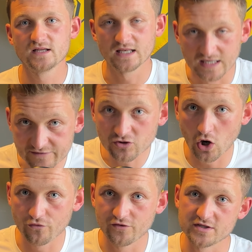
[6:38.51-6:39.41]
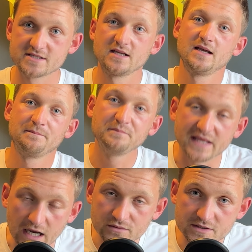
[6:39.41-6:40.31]
LIV golfers be
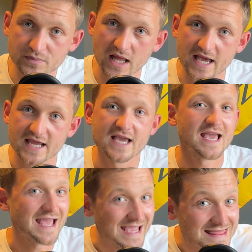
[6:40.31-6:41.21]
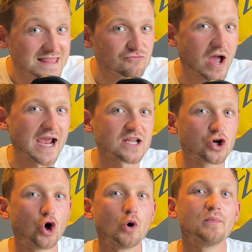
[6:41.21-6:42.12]
able to play in the Ryder
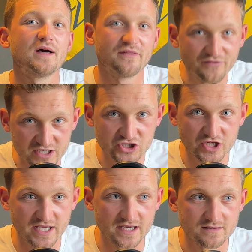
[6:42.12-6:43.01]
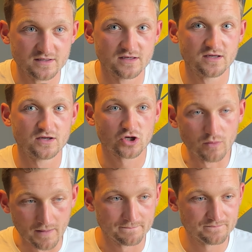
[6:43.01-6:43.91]
Cup this year? Come
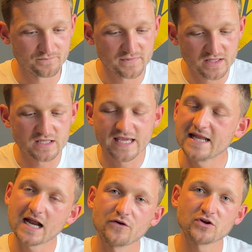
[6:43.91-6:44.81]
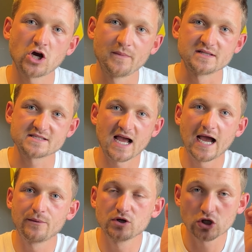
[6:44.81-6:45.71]
on, get down in the comments.
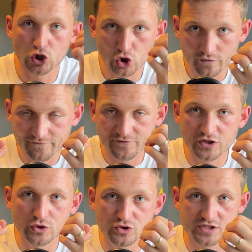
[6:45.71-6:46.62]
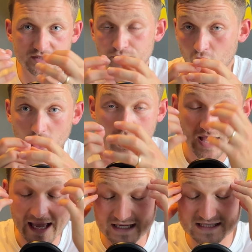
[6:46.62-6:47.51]
I would love for you just to put
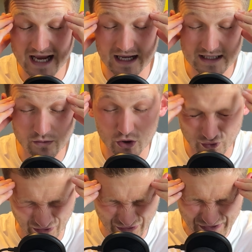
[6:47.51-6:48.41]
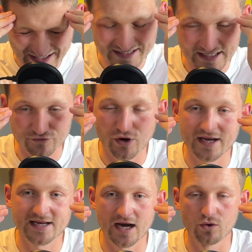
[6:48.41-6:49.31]
exactly what you're thinking
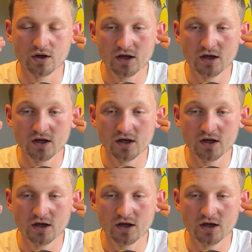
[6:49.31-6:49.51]
right now.